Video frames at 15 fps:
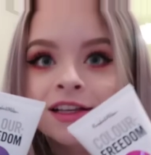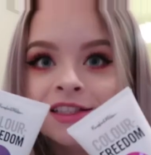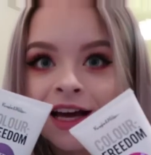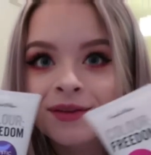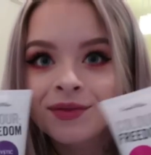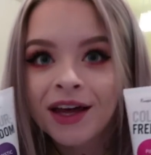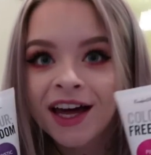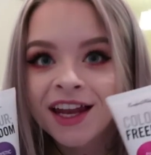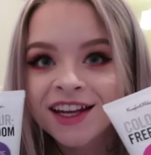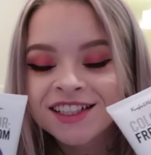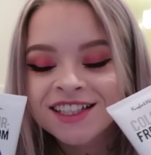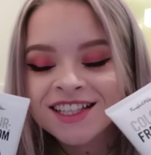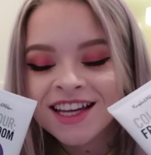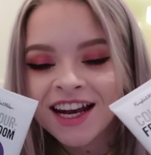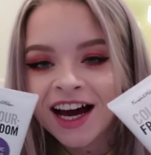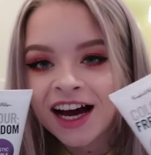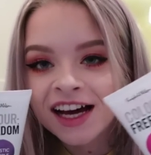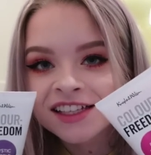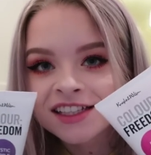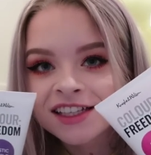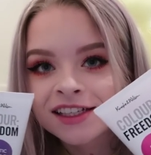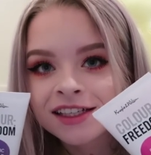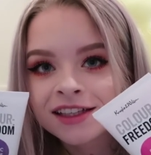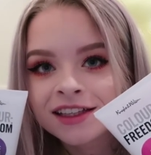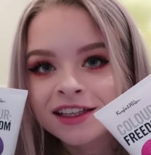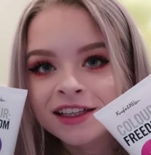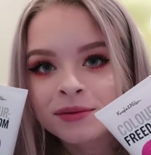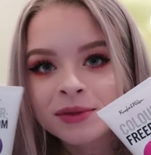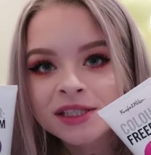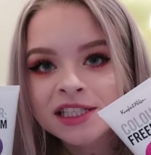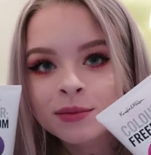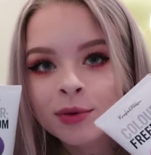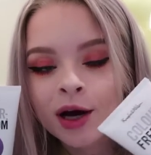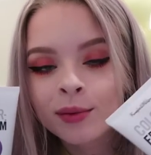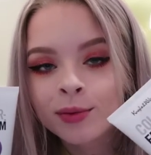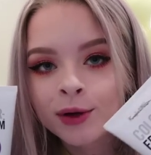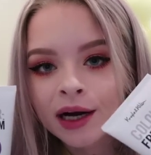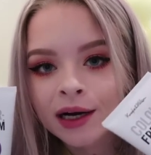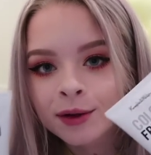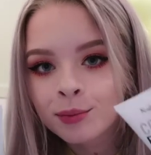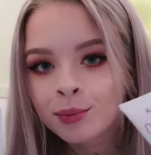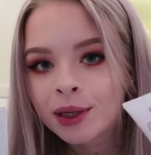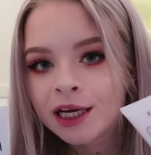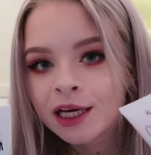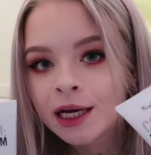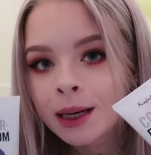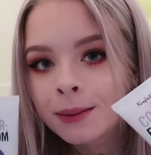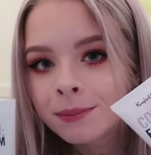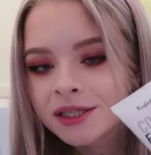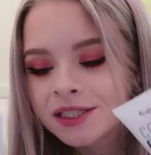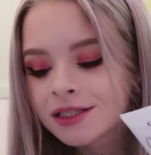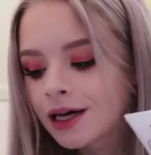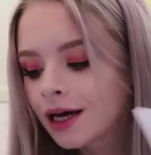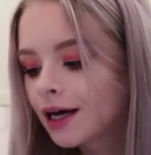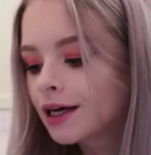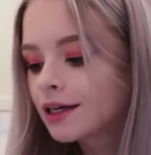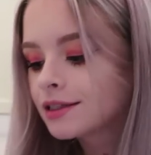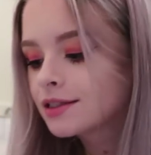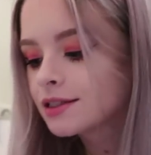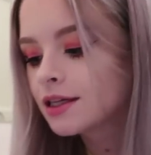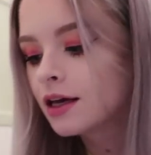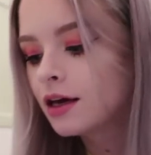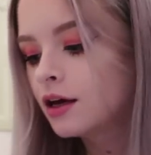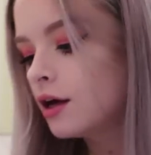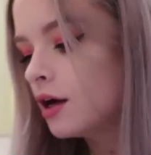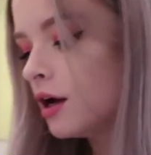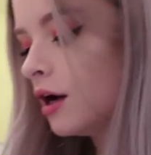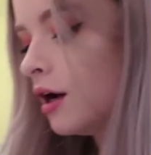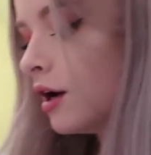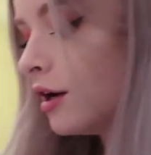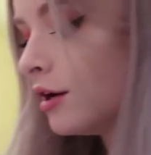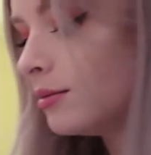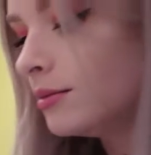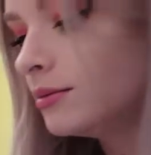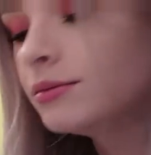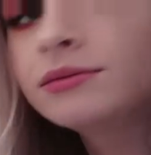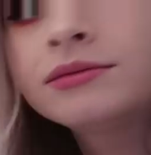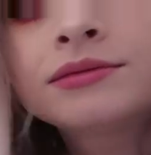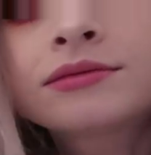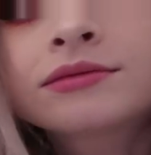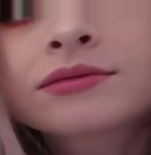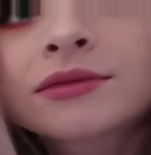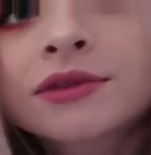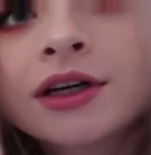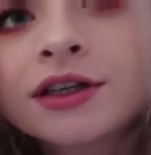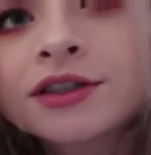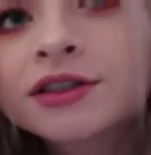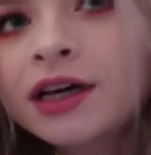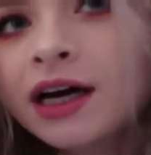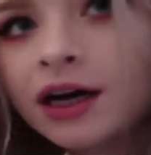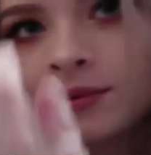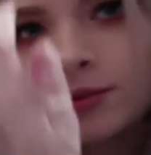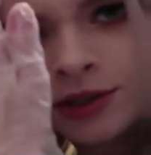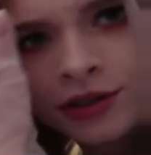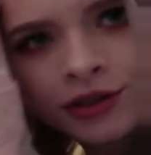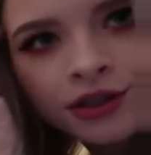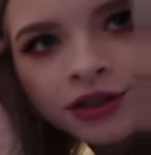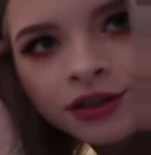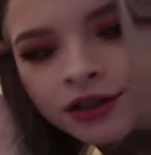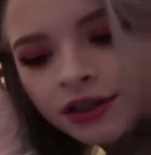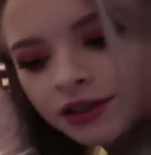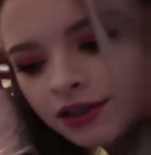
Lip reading: So, and then just going to add in the Mystic Purple and Pink Pizzazz. I don't know how I'm going to show you